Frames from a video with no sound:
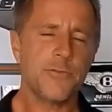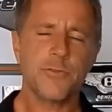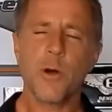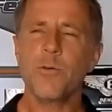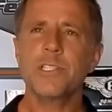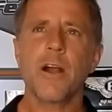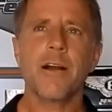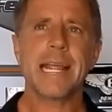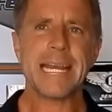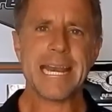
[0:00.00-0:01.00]
Those are
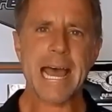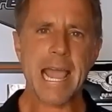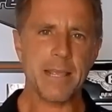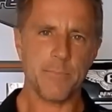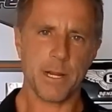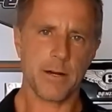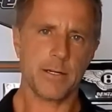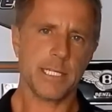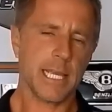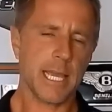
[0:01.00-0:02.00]
a nightmare
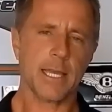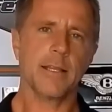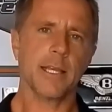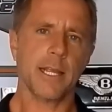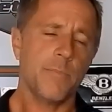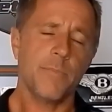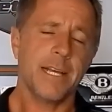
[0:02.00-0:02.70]
to get clean.